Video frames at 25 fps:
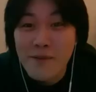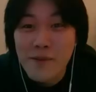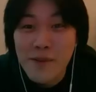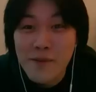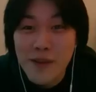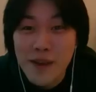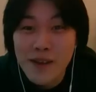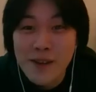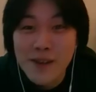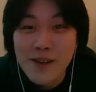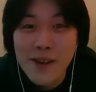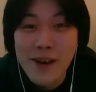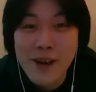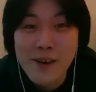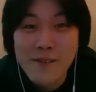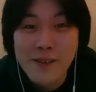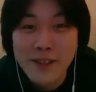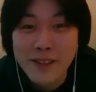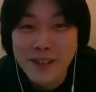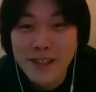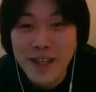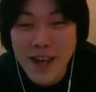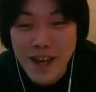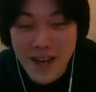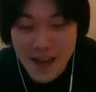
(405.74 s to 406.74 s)
a bit
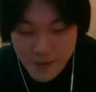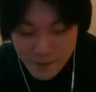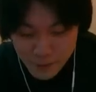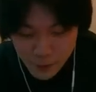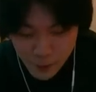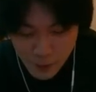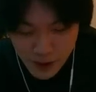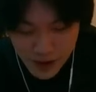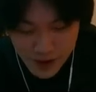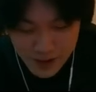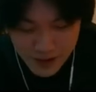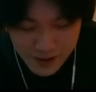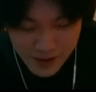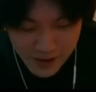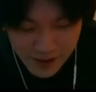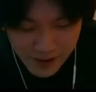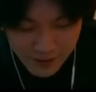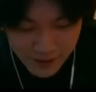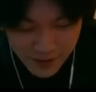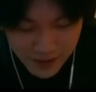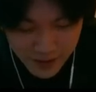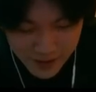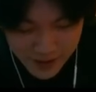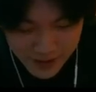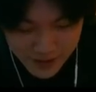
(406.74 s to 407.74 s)
nervous. I am quite
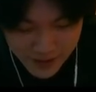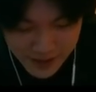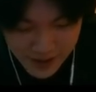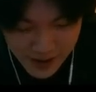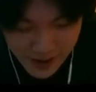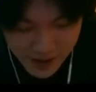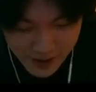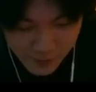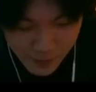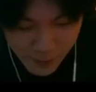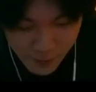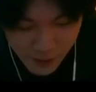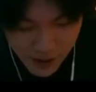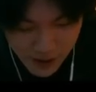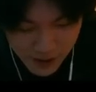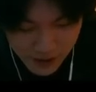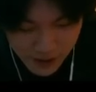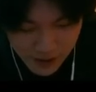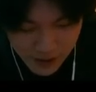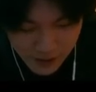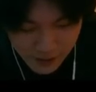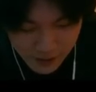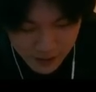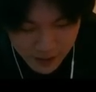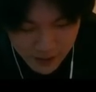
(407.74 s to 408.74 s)
nervous. I'm quite
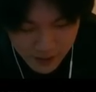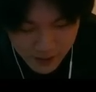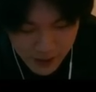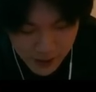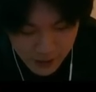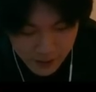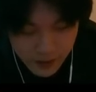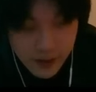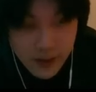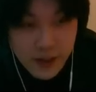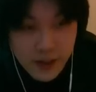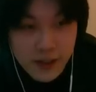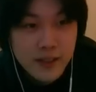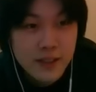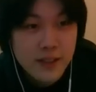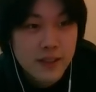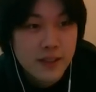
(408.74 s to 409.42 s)
nervous about this.